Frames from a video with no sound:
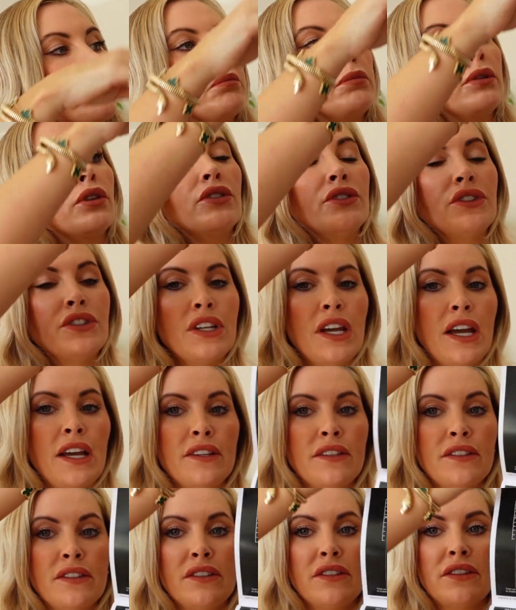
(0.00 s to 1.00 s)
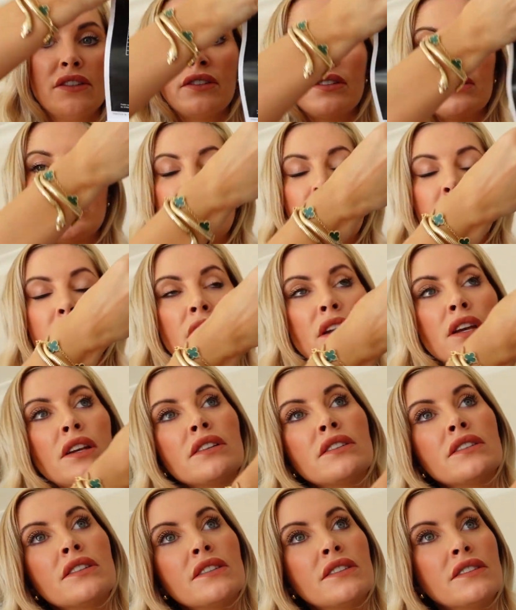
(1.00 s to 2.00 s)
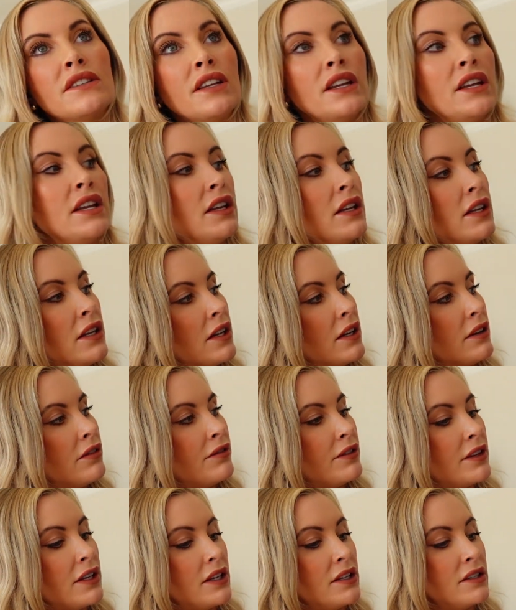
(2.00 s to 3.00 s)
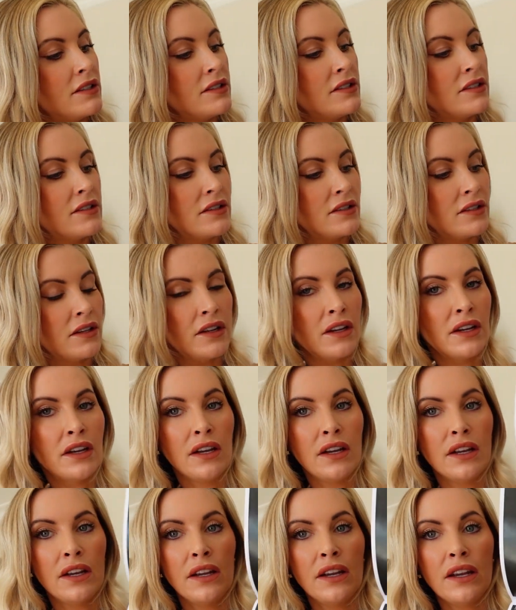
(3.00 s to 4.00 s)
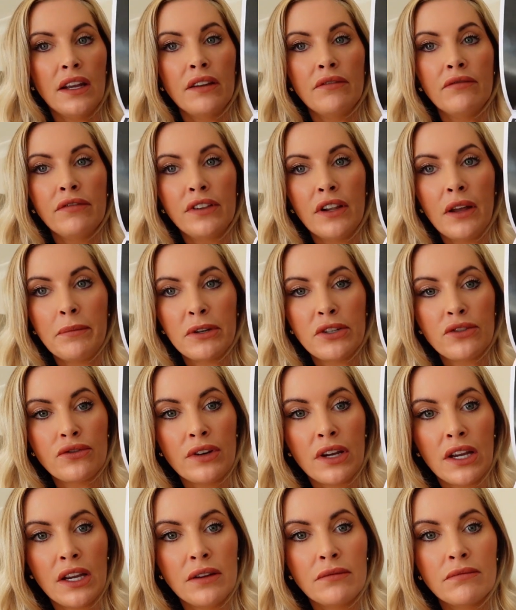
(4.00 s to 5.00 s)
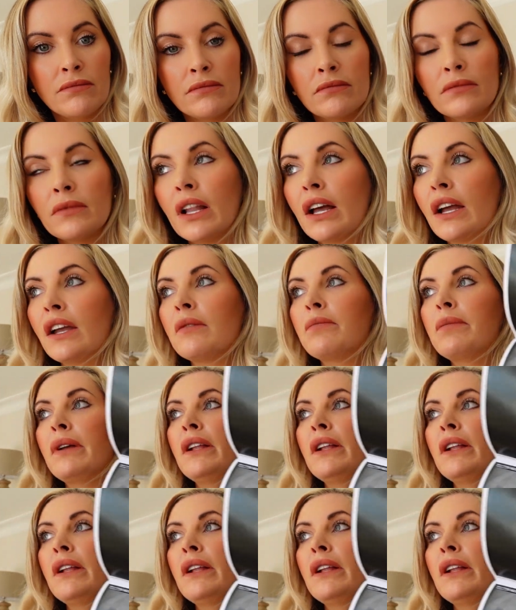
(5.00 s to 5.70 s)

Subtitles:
blood tests to see if there's inflammatory like